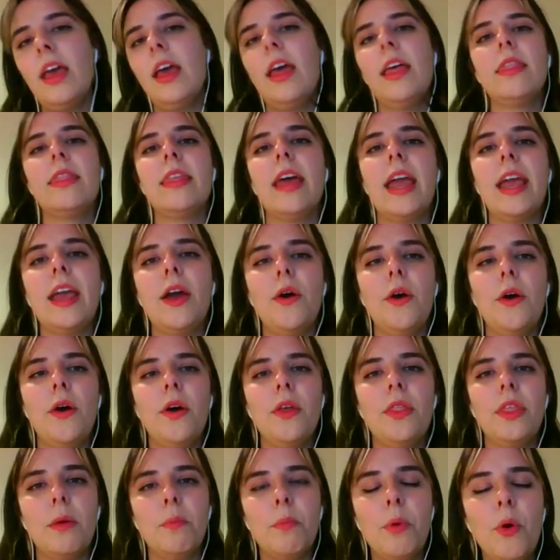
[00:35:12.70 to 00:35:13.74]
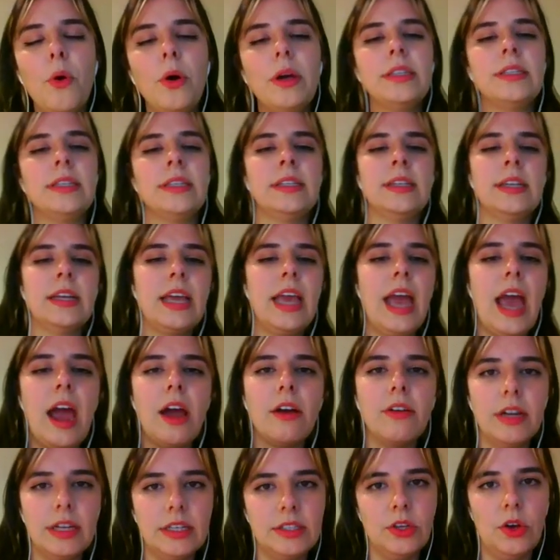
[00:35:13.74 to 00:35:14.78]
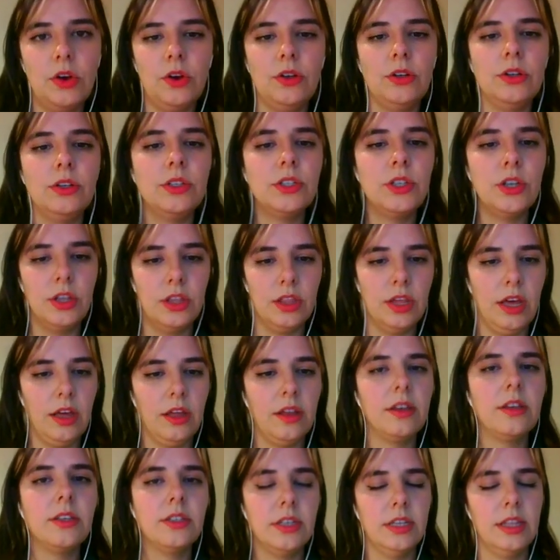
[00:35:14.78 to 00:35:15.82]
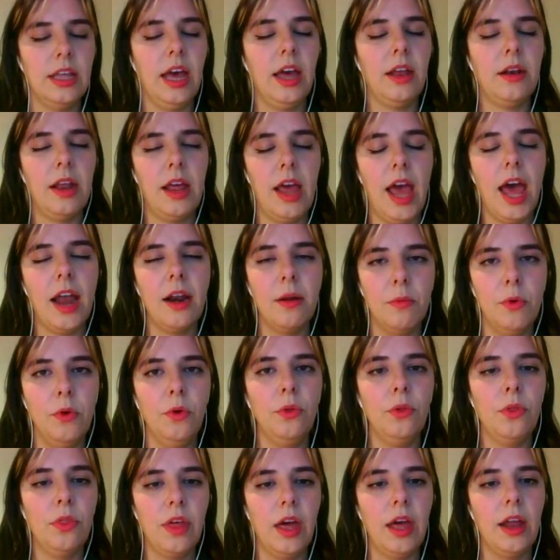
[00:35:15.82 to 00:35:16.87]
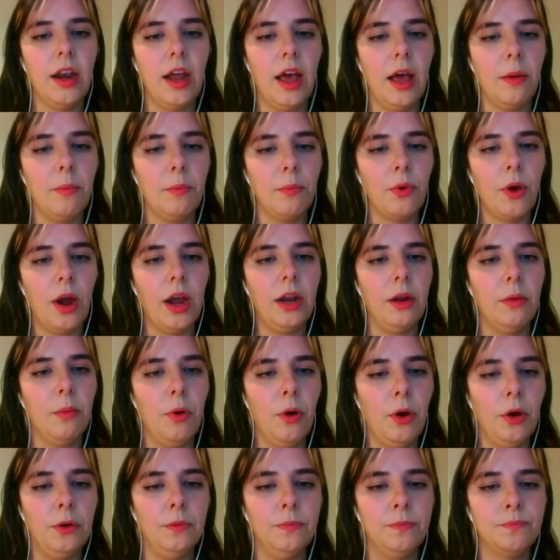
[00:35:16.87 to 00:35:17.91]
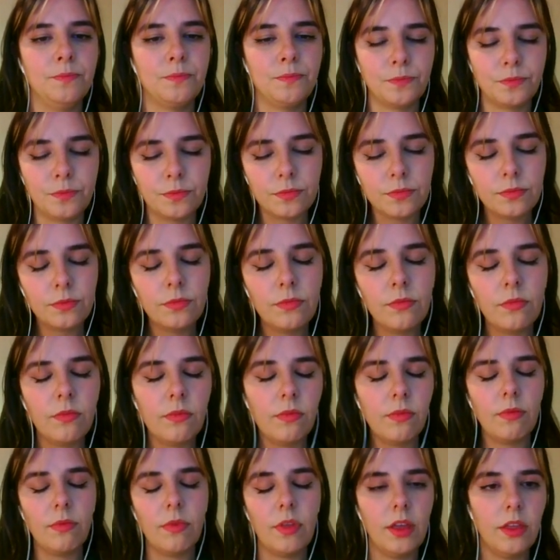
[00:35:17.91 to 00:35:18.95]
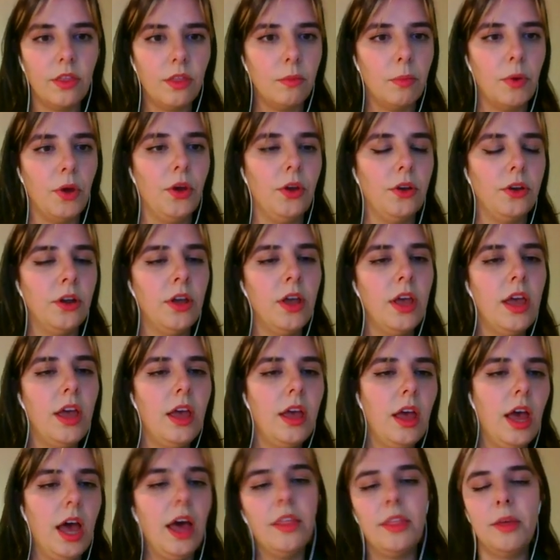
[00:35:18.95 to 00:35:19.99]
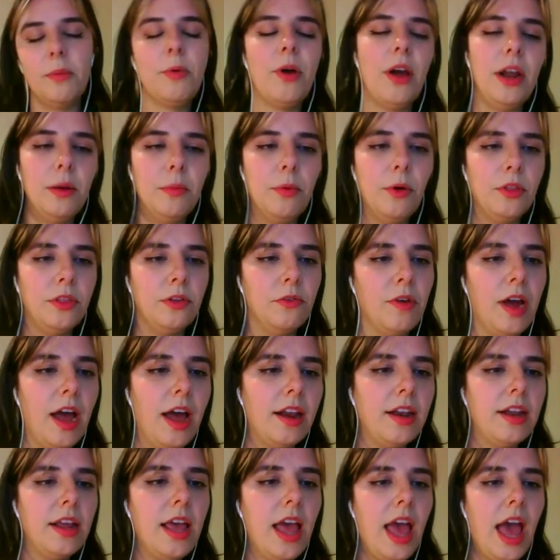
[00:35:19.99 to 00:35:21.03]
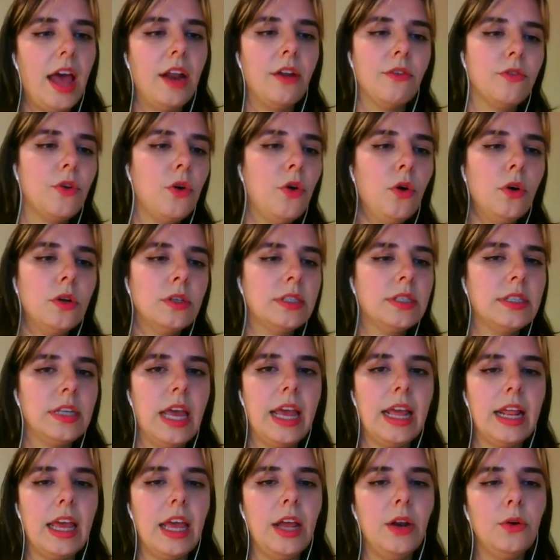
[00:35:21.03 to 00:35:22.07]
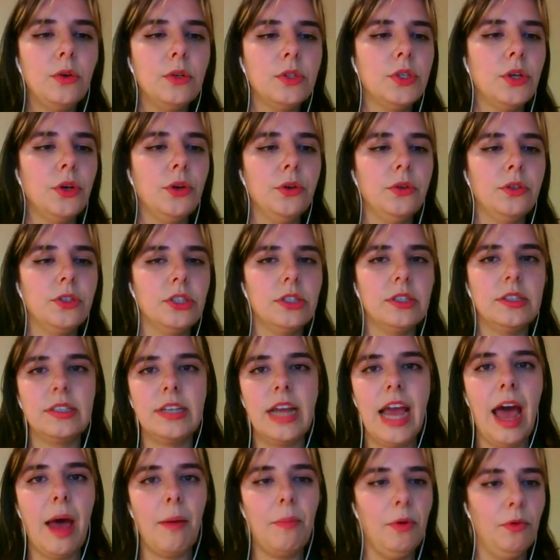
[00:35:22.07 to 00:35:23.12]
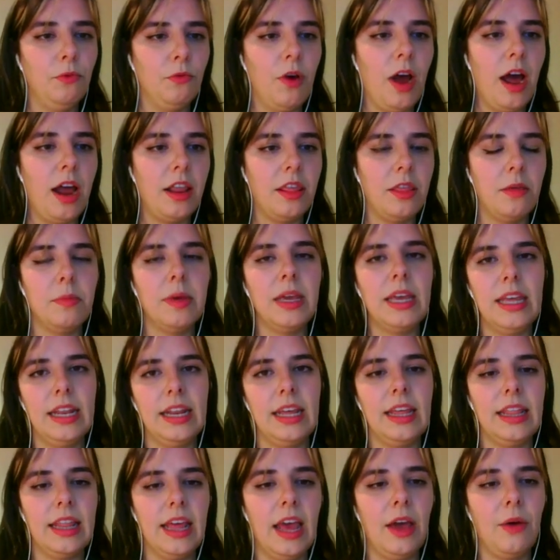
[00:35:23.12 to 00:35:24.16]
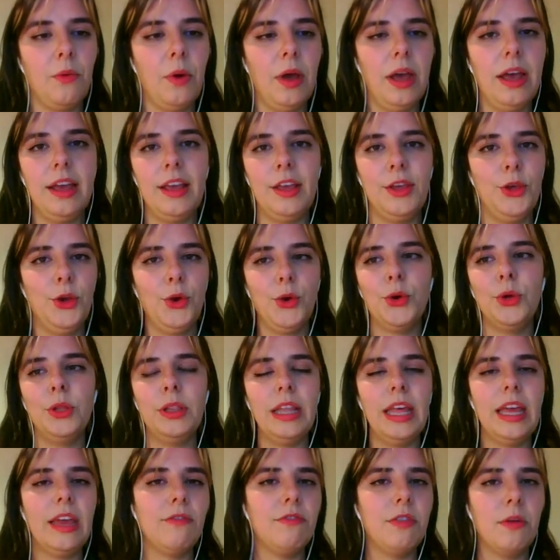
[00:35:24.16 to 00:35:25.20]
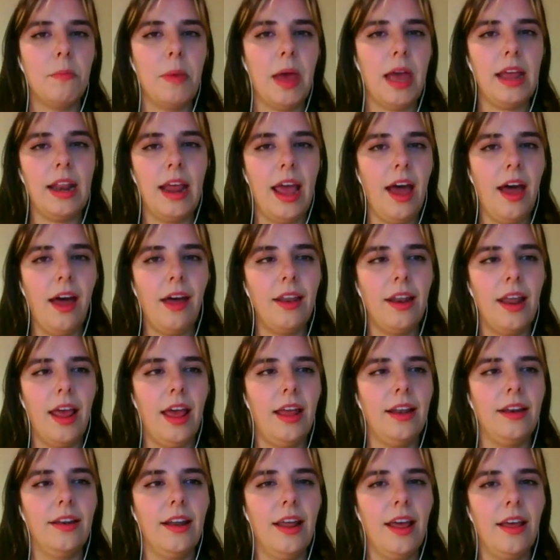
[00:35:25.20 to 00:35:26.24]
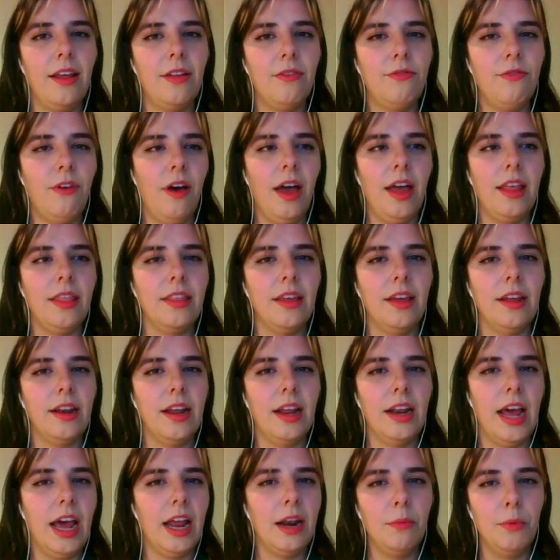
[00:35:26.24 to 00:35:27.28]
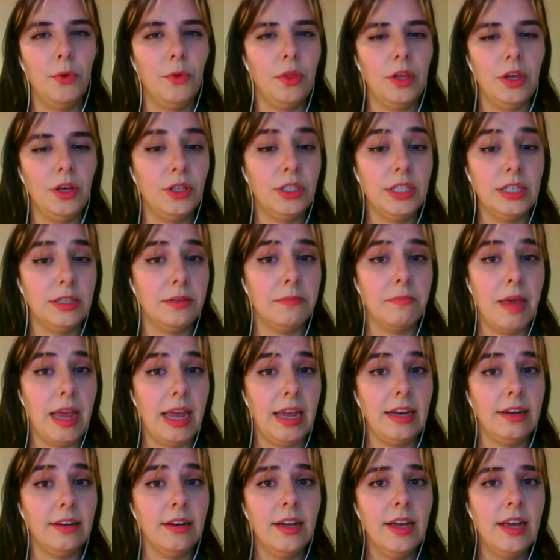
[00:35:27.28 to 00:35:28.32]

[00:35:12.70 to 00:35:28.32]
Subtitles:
the poison carries on to that animal that preyed upon the bird, that preyed upon the rat. And of course, it can also just happen right at the beginning there, where you could leave the bait out and find that an animal that you didn't mean